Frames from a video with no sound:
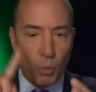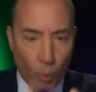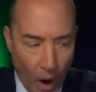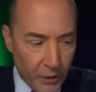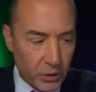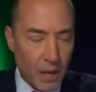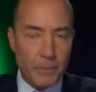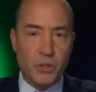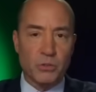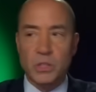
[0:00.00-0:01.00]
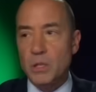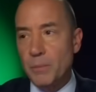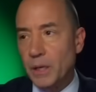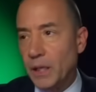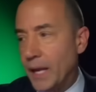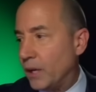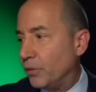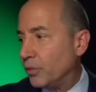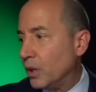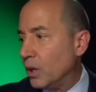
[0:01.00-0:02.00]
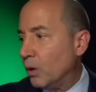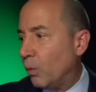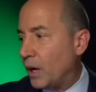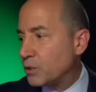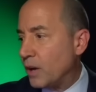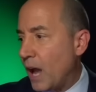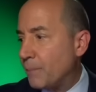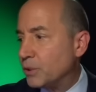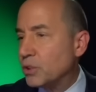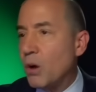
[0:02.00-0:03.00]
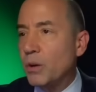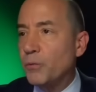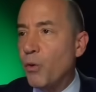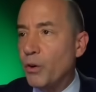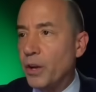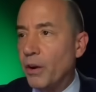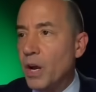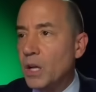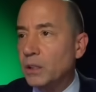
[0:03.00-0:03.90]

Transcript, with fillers: water temperatures in the middle 80s watch what happens going forward here.